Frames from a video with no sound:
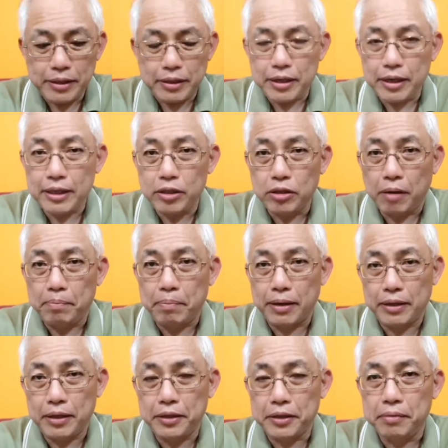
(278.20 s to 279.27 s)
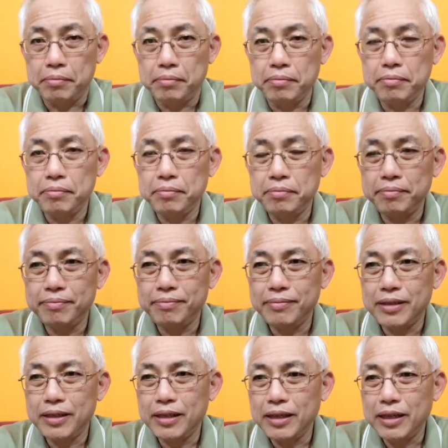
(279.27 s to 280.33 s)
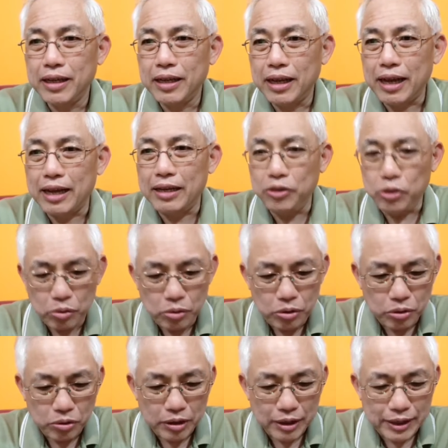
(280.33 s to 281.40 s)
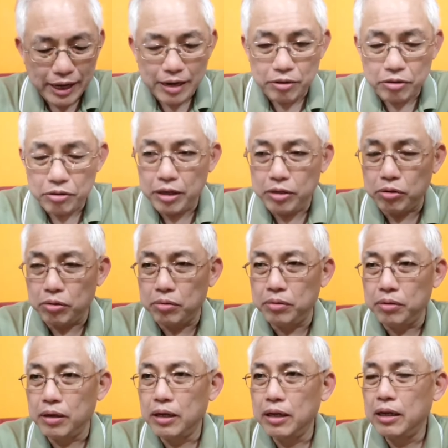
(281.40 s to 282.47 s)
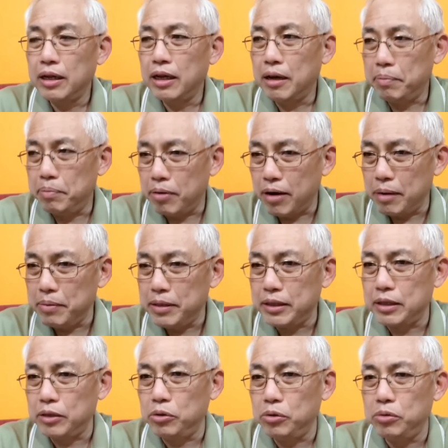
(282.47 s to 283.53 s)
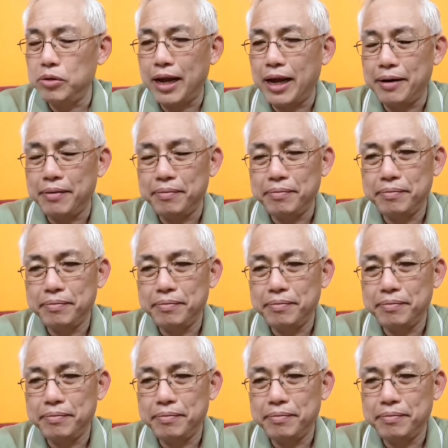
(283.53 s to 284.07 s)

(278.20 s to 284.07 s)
Minister is non-partisan, and you use a secretary to Prime Minister to do that.